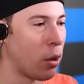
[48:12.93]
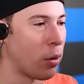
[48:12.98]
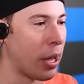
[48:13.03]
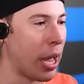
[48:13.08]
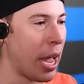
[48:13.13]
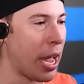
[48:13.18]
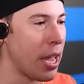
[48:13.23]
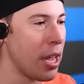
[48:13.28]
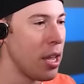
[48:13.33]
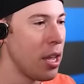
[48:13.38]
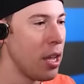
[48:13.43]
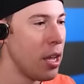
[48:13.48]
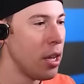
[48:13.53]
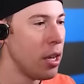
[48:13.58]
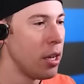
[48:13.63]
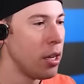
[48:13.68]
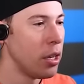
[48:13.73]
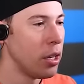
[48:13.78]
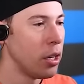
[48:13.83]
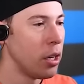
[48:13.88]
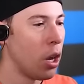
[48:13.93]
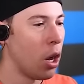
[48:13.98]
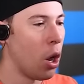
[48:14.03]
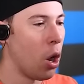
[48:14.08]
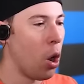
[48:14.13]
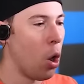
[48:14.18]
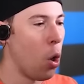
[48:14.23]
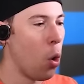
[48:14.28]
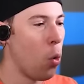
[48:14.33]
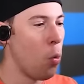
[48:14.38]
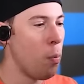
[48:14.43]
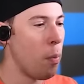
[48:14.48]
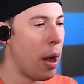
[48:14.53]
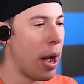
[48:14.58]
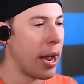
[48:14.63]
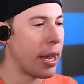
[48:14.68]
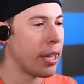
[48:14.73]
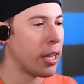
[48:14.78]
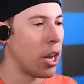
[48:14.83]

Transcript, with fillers: okay? Oh, my